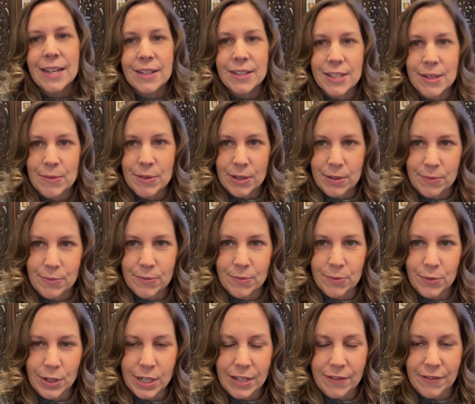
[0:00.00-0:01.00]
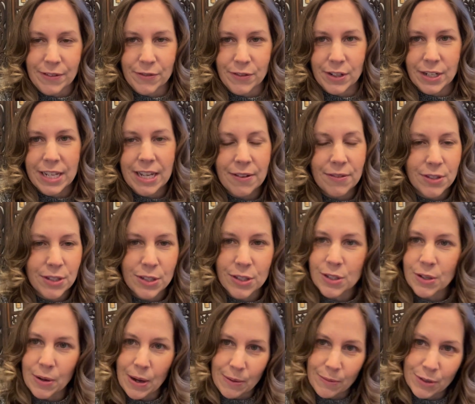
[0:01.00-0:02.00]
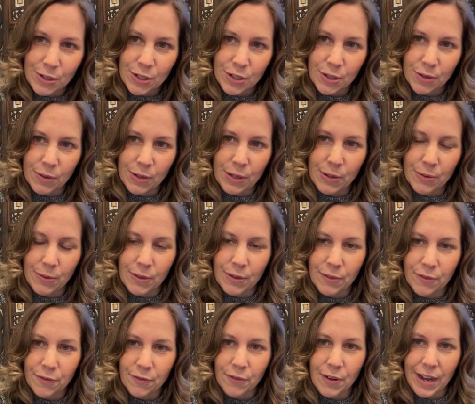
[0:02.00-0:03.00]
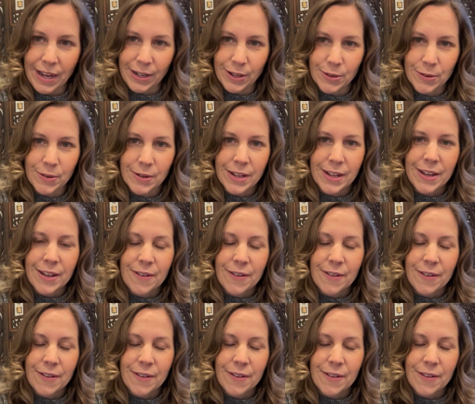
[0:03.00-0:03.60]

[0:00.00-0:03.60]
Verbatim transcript: Some of them were given for gifts. So I'm gonna show you the final